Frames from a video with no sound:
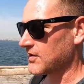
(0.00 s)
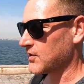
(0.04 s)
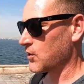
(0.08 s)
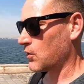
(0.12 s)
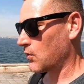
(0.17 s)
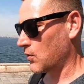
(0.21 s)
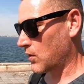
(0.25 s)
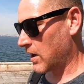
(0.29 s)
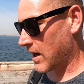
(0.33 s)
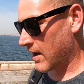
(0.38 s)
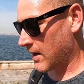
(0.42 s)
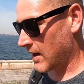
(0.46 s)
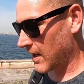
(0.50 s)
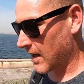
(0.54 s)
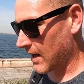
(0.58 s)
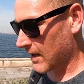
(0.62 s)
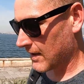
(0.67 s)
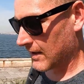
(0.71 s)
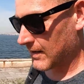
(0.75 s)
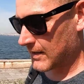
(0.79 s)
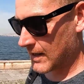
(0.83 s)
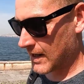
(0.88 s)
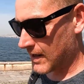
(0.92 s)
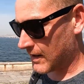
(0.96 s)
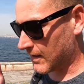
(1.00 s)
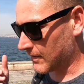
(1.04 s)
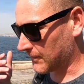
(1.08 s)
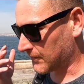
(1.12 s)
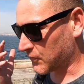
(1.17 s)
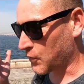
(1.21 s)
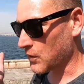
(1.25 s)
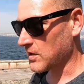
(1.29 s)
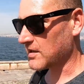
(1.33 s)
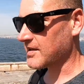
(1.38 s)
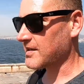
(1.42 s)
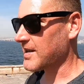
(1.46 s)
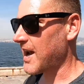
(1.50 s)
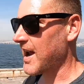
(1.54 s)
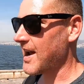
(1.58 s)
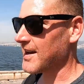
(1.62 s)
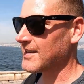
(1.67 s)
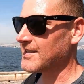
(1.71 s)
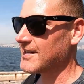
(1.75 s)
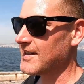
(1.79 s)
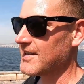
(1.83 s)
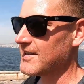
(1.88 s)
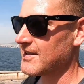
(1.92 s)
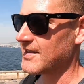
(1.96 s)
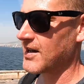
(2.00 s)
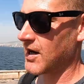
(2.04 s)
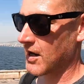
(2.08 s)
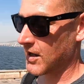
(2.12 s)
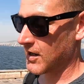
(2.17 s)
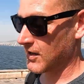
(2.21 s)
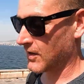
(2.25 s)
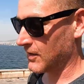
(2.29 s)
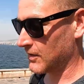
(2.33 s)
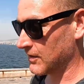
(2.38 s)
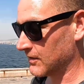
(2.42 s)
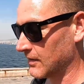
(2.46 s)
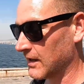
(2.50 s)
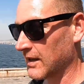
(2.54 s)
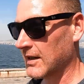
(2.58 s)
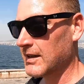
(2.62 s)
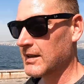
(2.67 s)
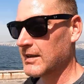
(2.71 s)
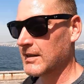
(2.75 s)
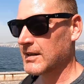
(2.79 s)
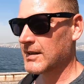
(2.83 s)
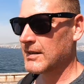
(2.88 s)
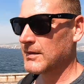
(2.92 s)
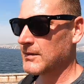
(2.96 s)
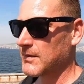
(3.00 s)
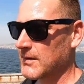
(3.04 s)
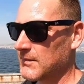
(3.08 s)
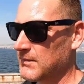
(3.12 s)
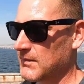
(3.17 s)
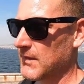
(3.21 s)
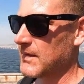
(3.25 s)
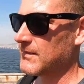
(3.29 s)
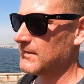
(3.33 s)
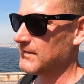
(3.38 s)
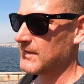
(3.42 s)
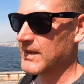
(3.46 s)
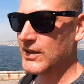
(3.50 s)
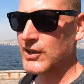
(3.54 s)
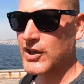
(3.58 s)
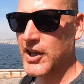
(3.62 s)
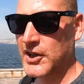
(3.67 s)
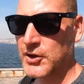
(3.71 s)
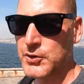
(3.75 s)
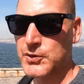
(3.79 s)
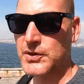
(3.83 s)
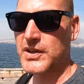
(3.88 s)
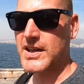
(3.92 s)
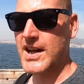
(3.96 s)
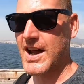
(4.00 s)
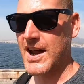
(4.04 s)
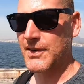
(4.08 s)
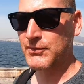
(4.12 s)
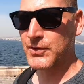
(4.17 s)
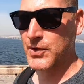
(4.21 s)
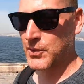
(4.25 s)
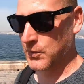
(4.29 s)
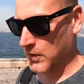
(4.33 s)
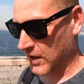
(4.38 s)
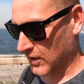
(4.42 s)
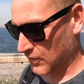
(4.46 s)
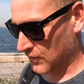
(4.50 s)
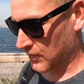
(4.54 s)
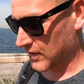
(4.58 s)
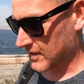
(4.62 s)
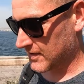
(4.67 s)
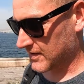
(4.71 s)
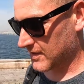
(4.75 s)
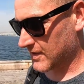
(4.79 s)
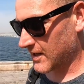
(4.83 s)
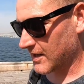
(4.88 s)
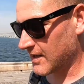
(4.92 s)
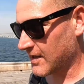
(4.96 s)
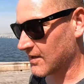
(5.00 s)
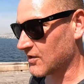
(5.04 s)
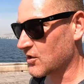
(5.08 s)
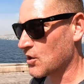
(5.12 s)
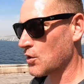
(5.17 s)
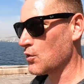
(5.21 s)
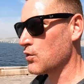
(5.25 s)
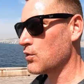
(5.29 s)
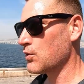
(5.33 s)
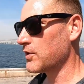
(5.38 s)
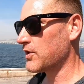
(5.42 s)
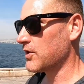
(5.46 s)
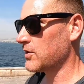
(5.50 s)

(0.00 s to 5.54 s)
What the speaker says: So of course, taxis are literally everywhere in this city too.